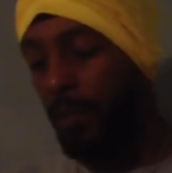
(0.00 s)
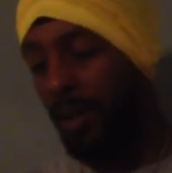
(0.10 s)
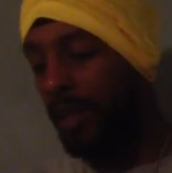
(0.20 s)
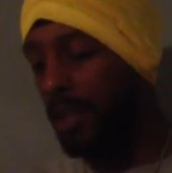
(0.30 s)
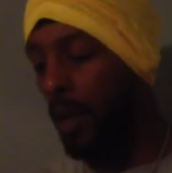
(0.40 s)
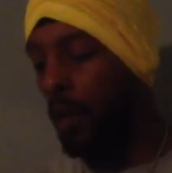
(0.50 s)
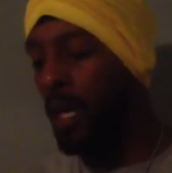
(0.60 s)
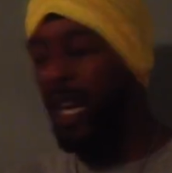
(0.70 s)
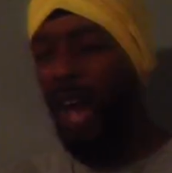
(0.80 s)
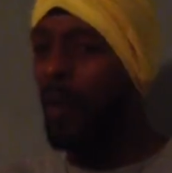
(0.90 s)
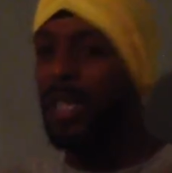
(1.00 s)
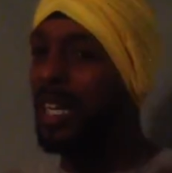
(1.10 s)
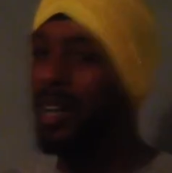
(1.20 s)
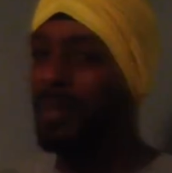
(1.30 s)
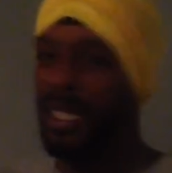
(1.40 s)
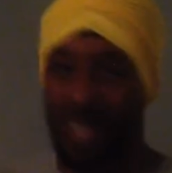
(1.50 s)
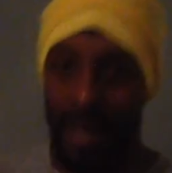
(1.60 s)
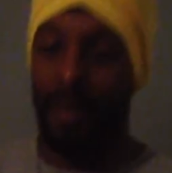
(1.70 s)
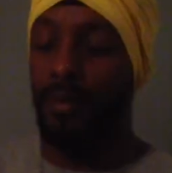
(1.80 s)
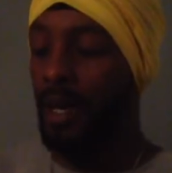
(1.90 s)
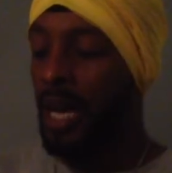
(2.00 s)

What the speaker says: Praise Yahweh. Yahweh is upset.